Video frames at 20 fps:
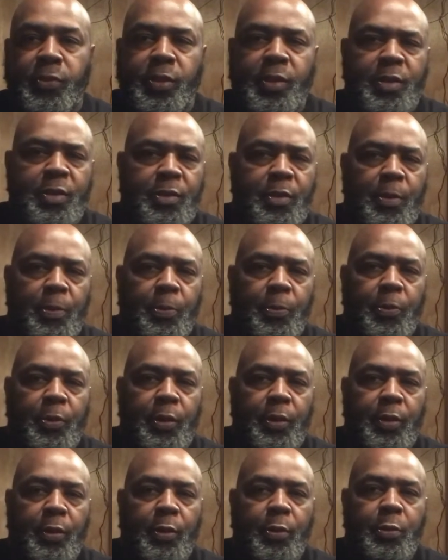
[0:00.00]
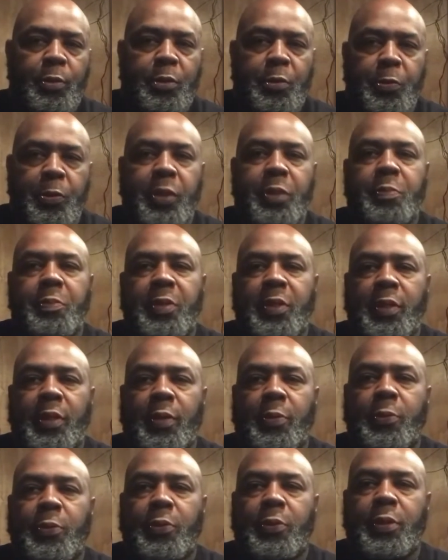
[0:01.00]
someone goes with me, I
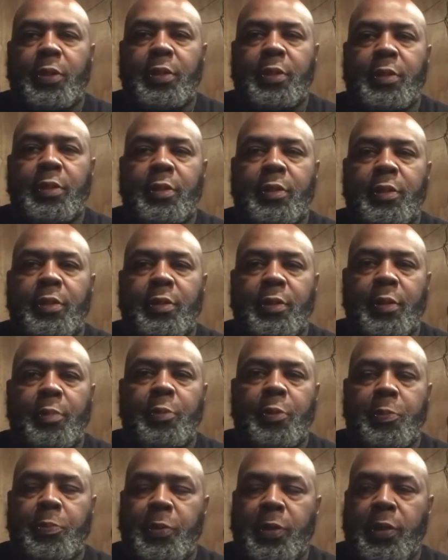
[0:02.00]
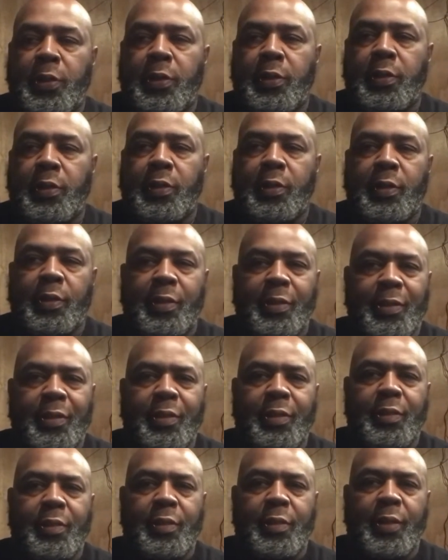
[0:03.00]
want them to be
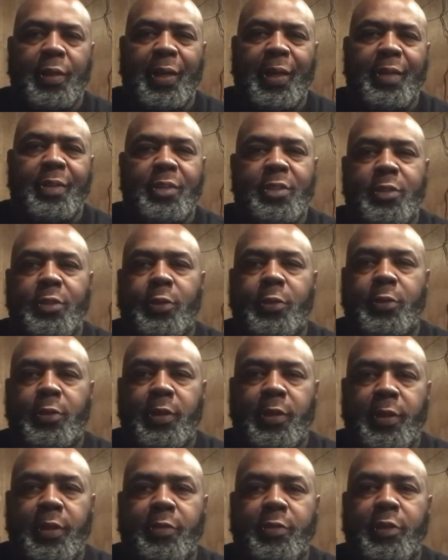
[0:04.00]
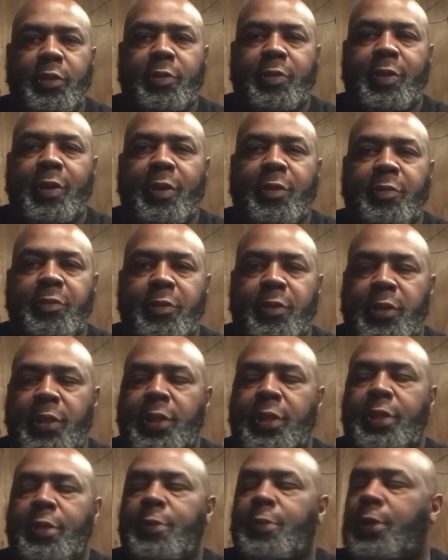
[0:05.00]
at a certain level of comfort
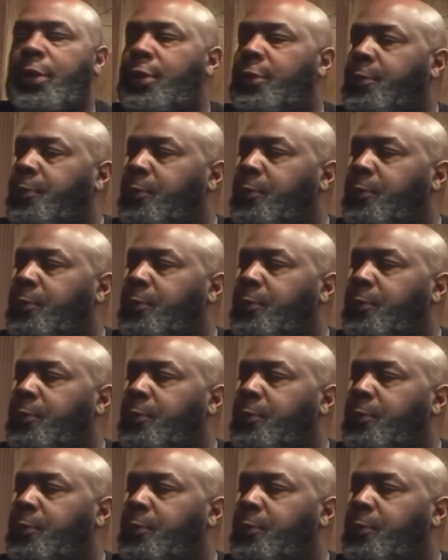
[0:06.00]
anyway.